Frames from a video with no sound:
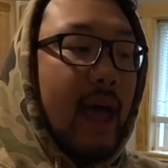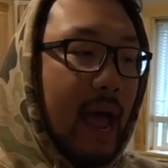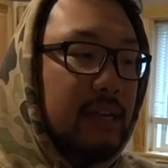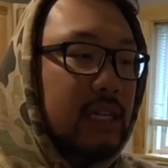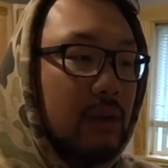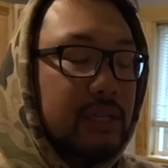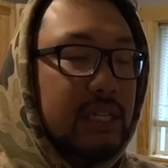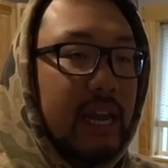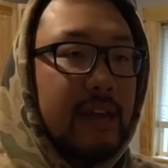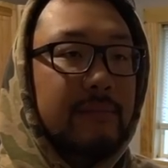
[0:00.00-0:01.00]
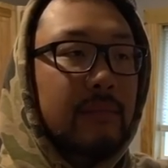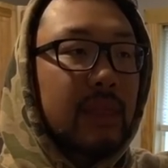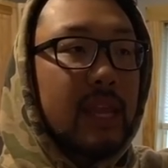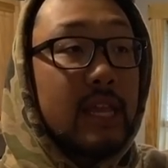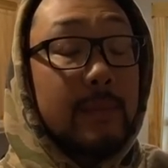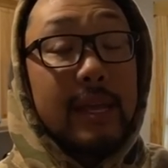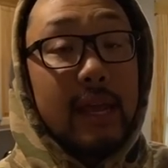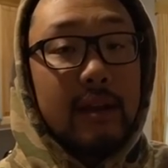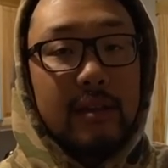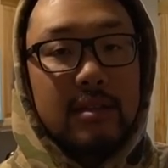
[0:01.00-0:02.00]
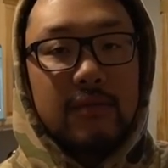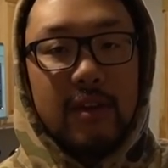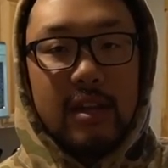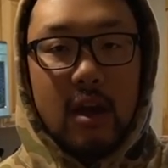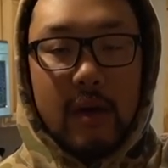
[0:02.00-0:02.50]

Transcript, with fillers: As I was saying in the beginning of this video,